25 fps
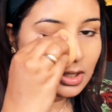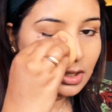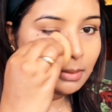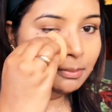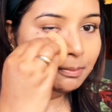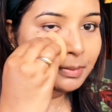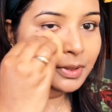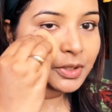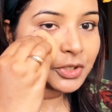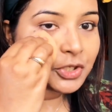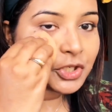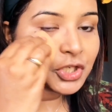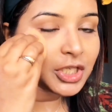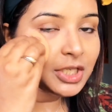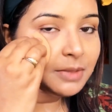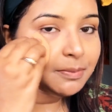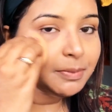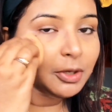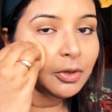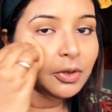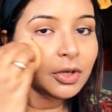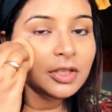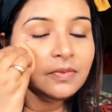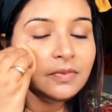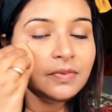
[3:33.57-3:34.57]
but just
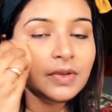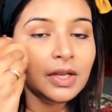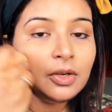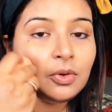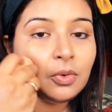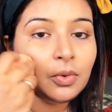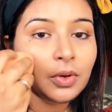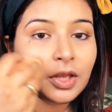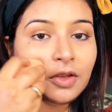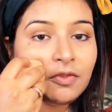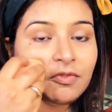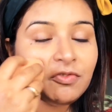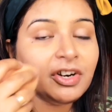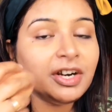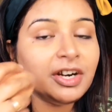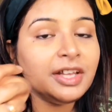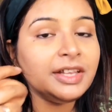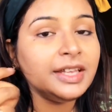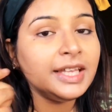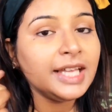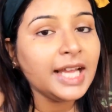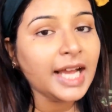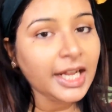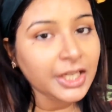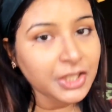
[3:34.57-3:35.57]
because we are going for a
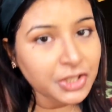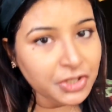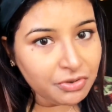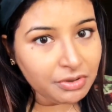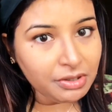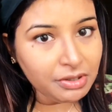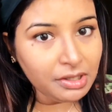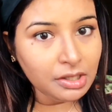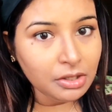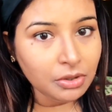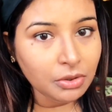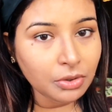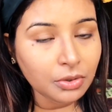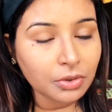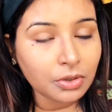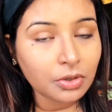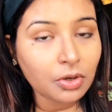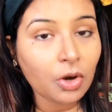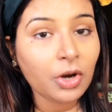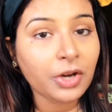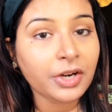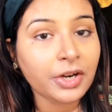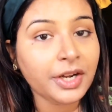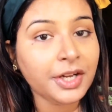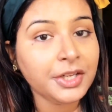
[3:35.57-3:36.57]
natural
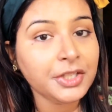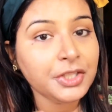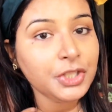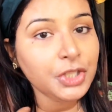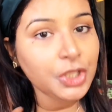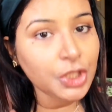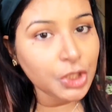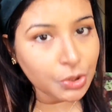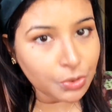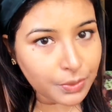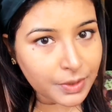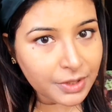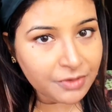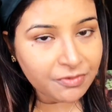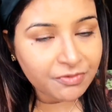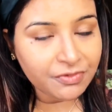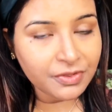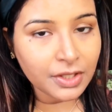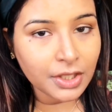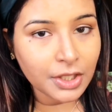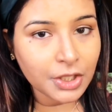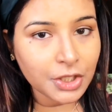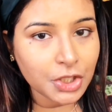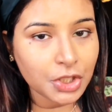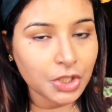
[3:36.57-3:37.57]
look or a dewy
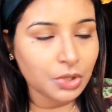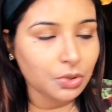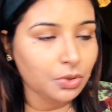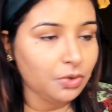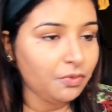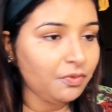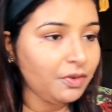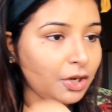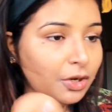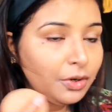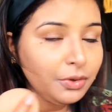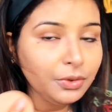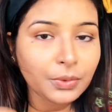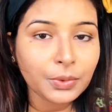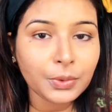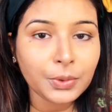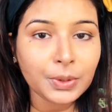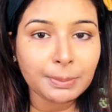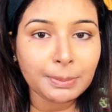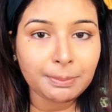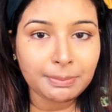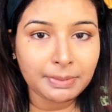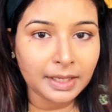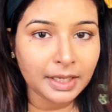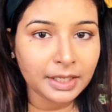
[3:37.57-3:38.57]
finish look, we are not going to
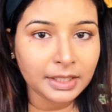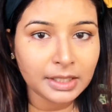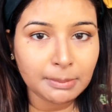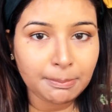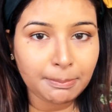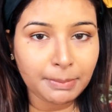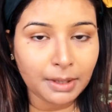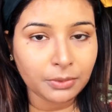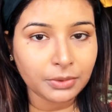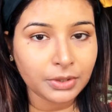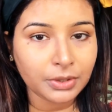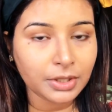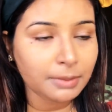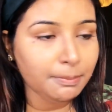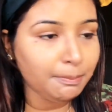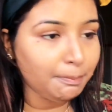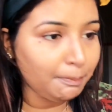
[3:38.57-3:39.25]
apply the powder